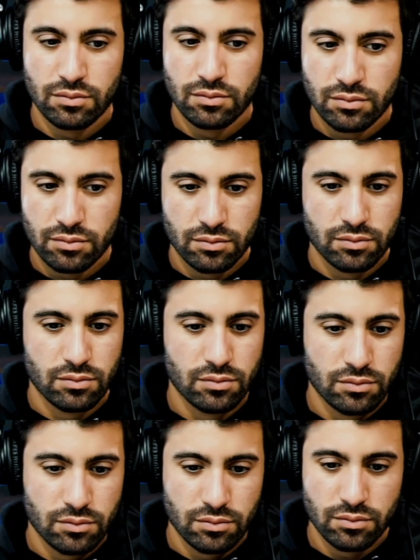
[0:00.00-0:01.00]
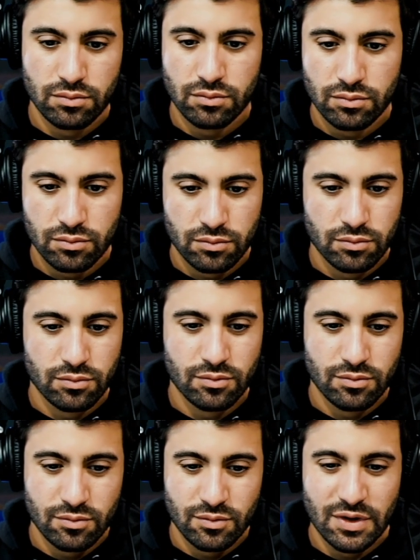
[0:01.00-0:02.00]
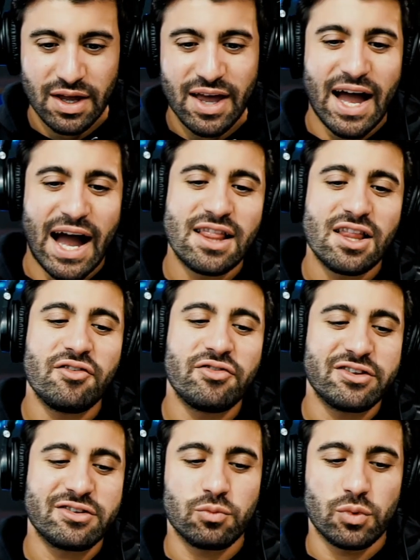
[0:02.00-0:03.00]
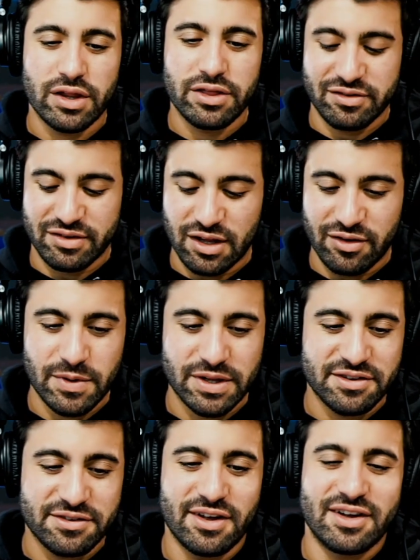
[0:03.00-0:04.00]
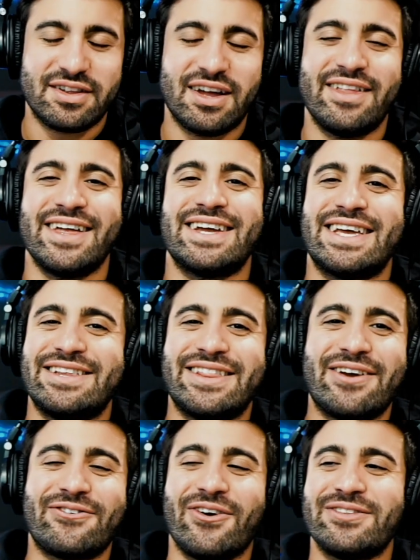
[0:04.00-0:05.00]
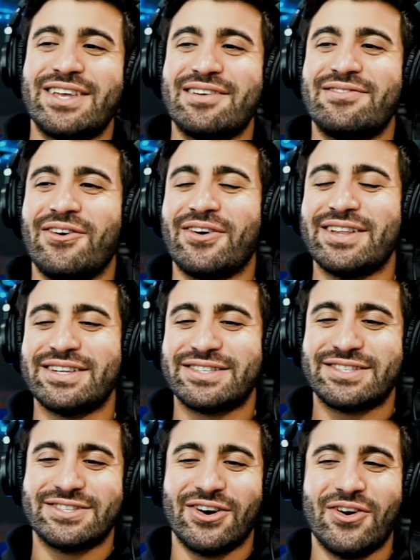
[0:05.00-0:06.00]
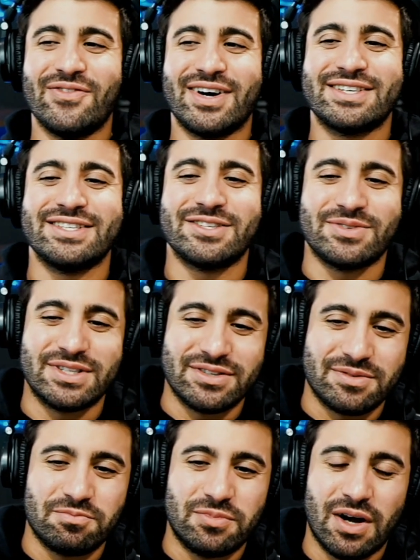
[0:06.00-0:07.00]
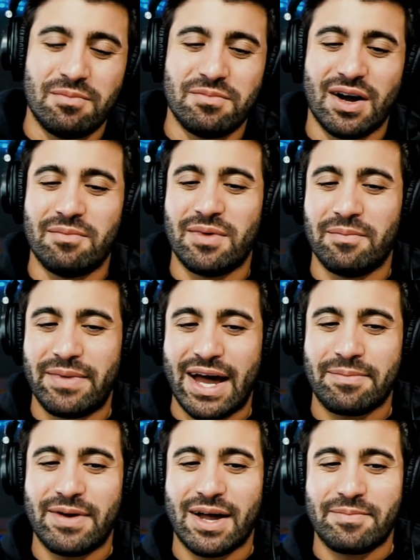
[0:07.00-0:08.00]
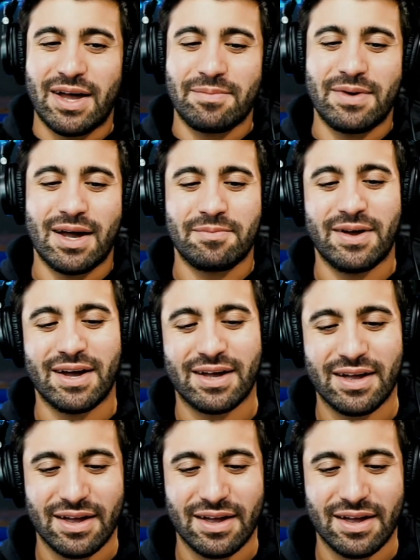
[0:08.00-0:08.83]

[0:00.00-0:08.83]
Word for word: and I'll be gone. I love this. Is one of the things I love about this song is how they they rotate vocalists so much in this one. It goes bum bum bum back back back back back.